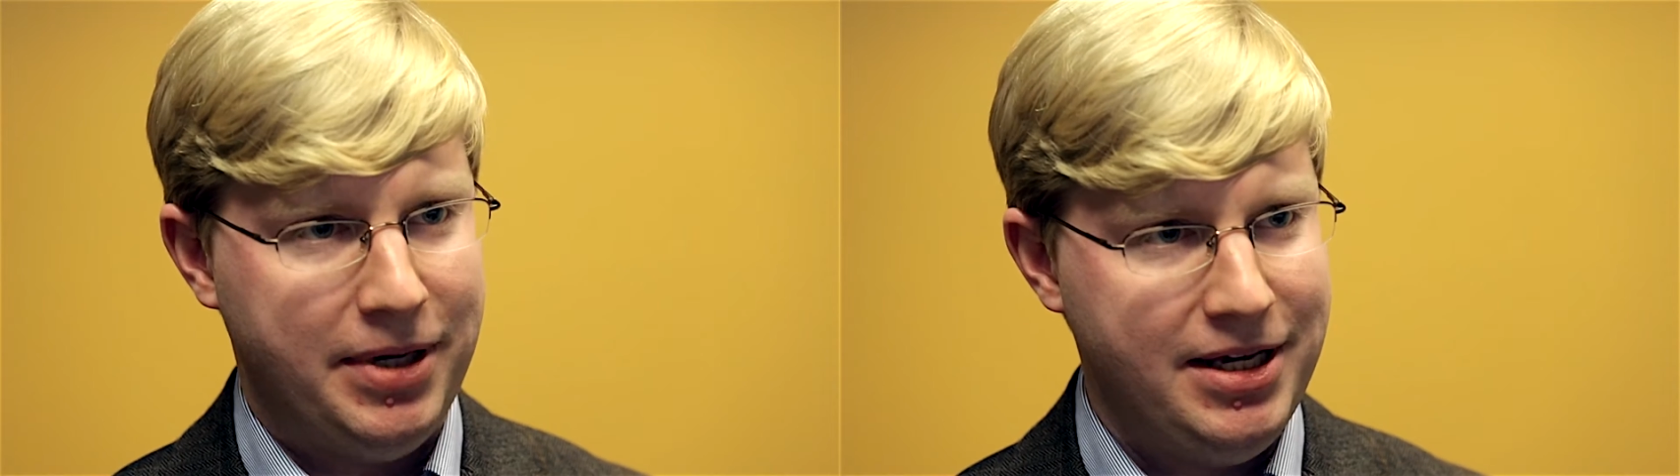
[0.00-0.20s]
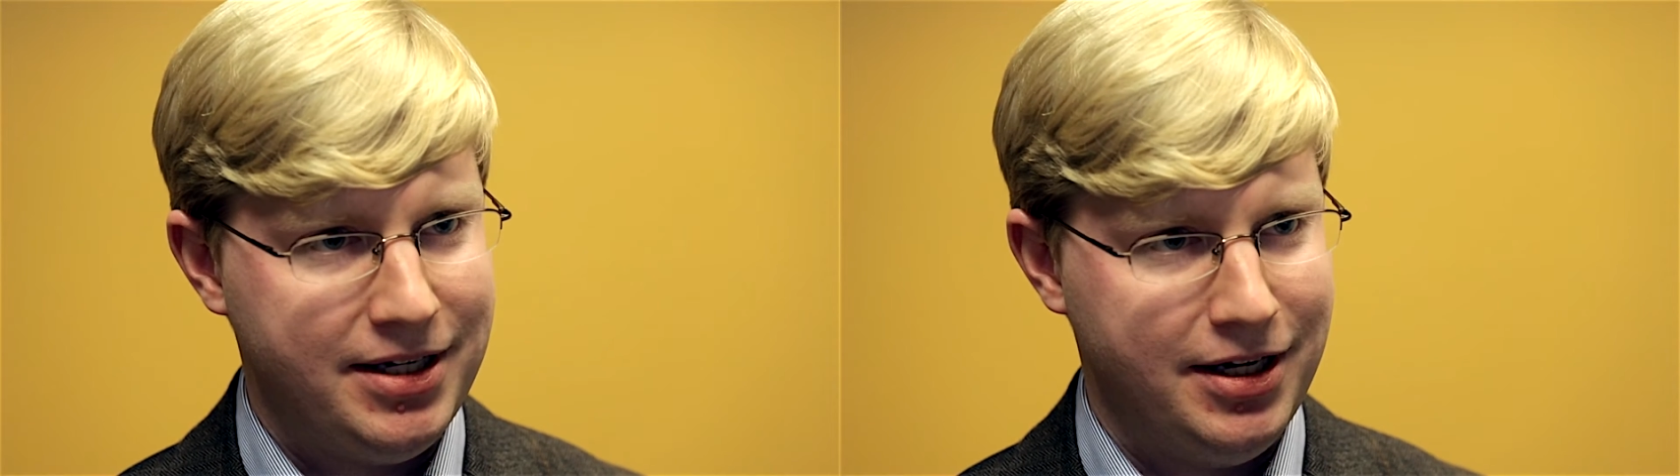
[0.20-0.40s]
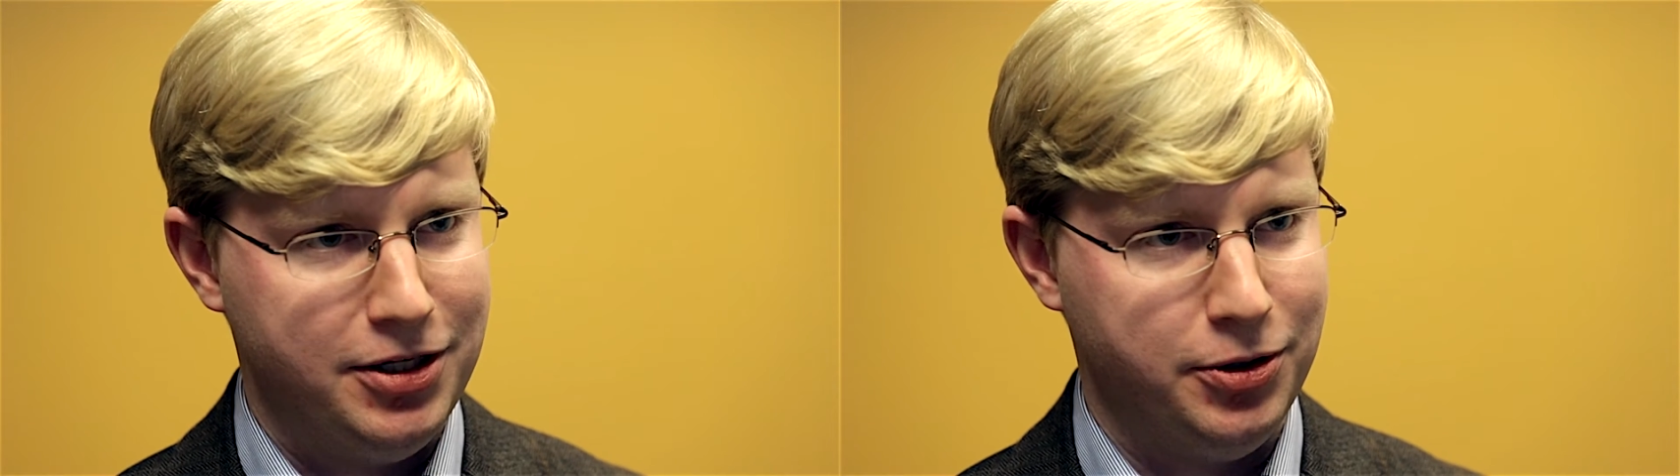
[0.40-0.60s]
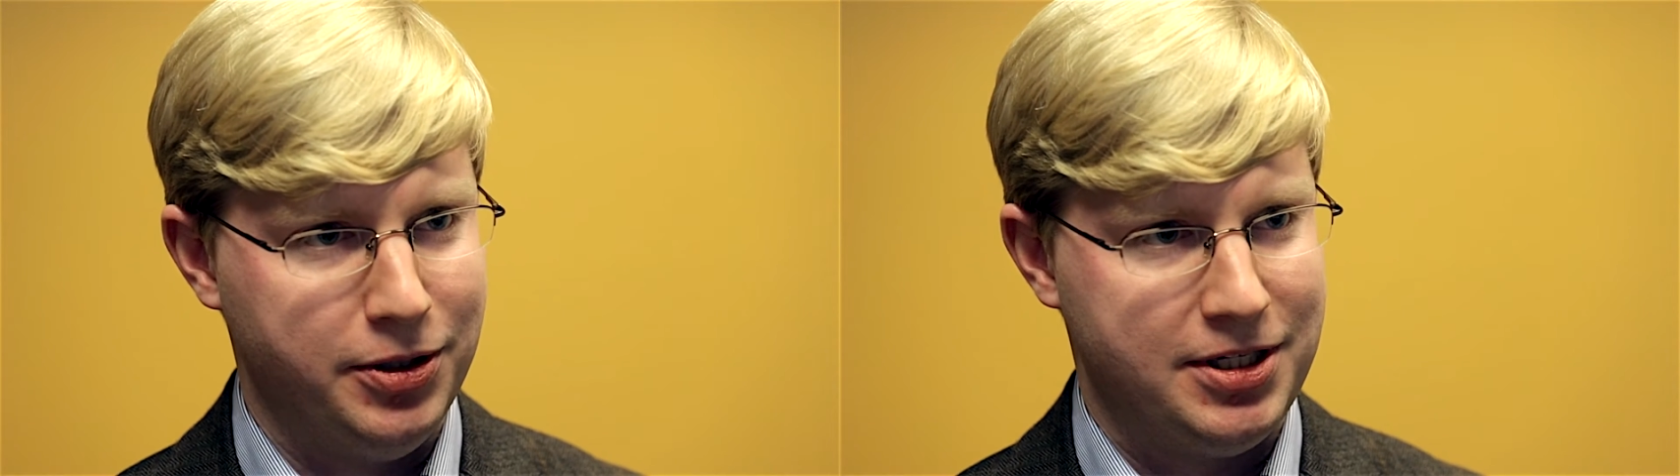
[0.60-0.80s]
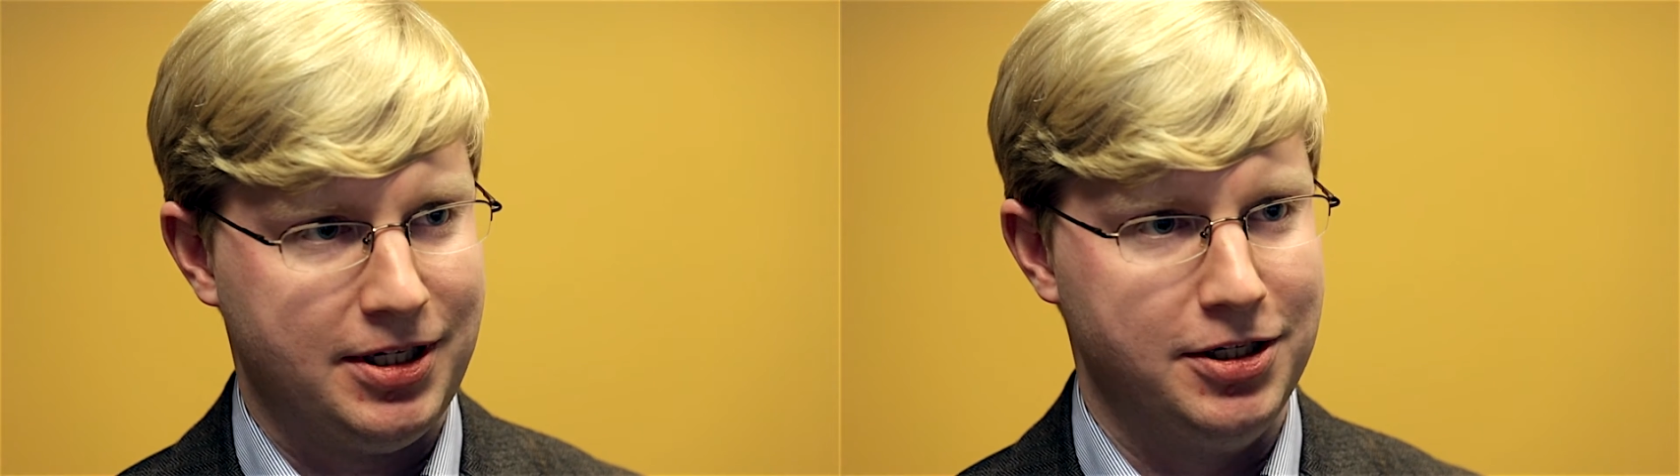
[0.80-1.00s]
piece it into
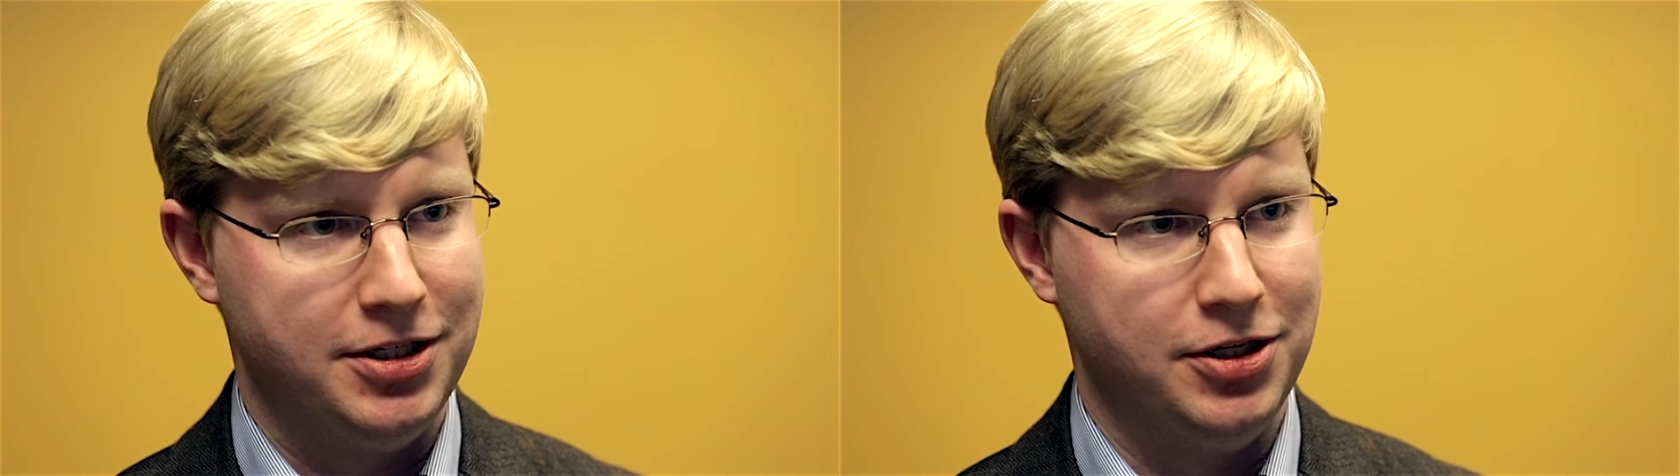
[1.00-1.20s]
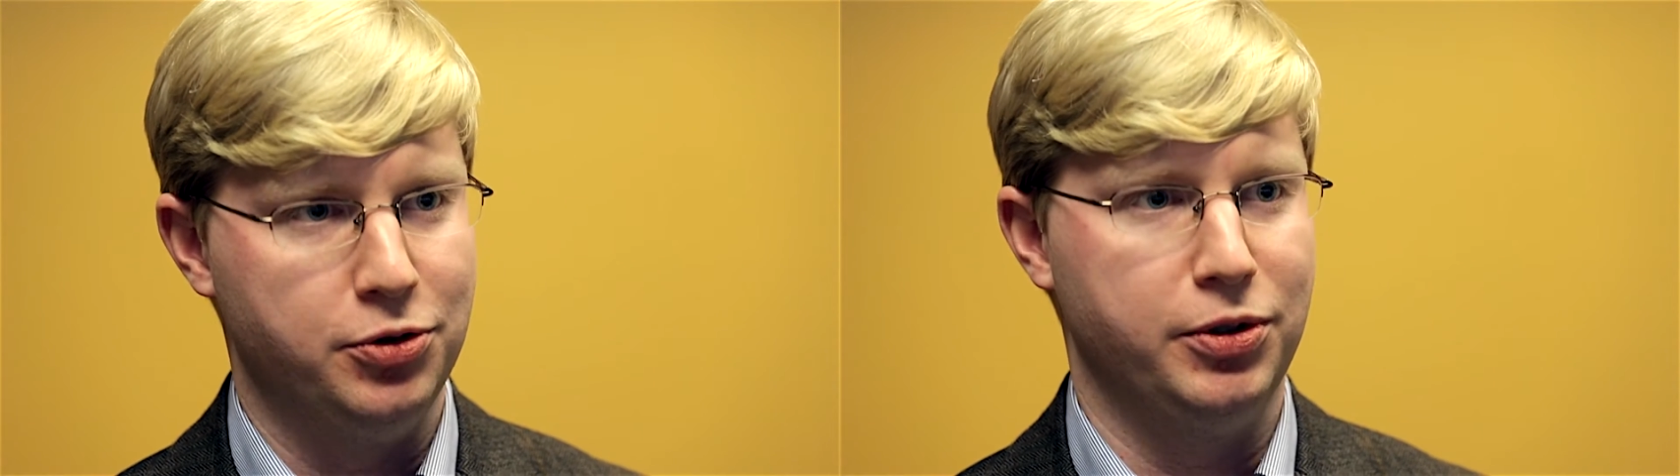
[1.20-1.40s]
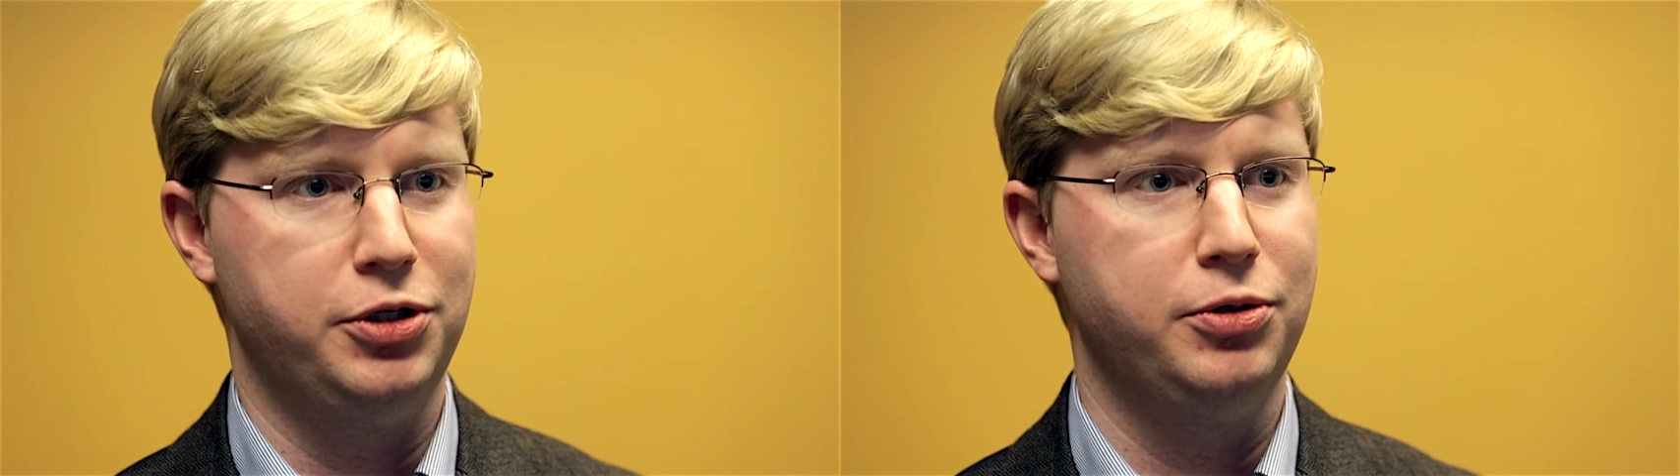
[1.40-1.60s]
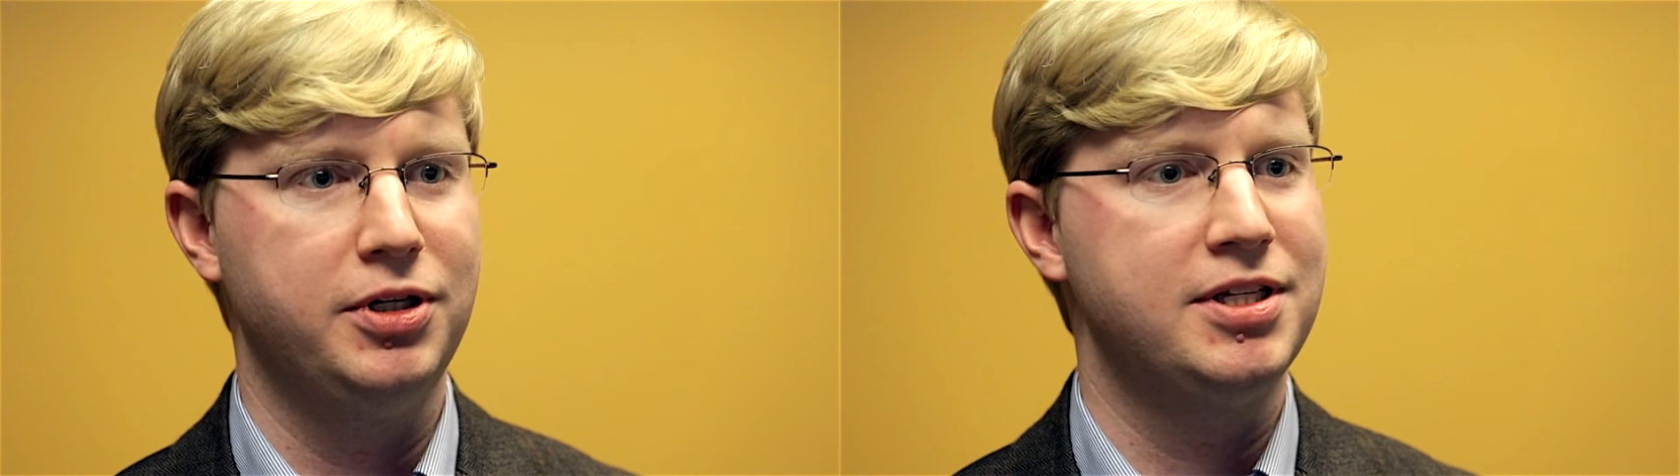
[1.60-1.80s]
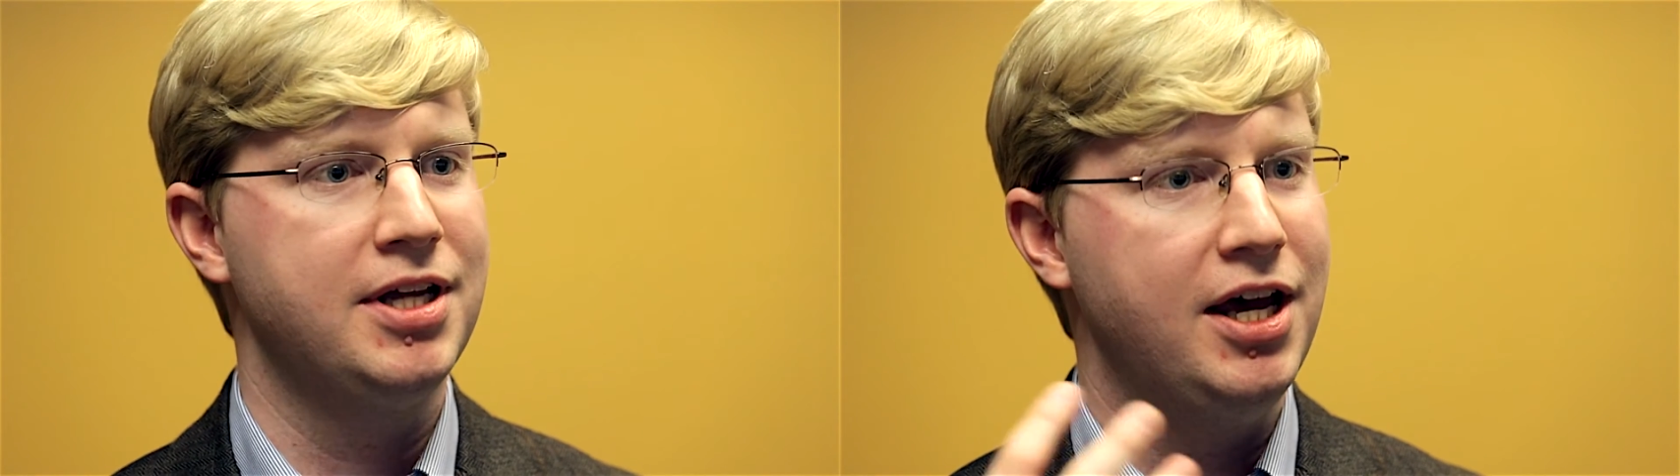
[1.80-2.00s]
its constituent
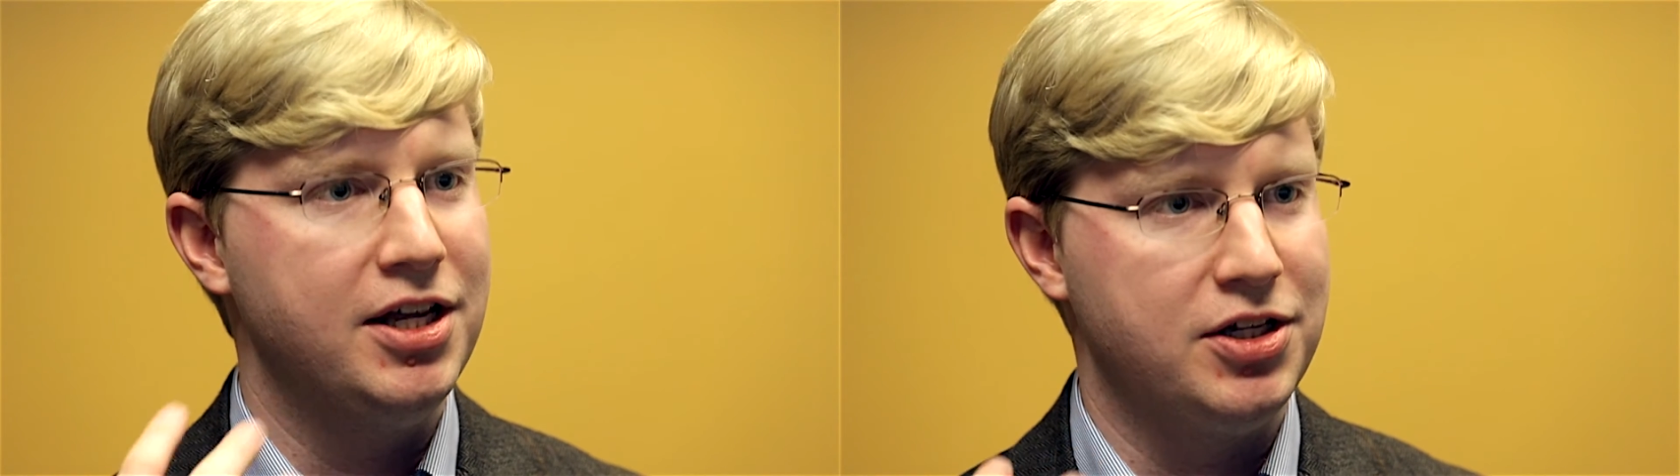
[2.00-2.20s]
units,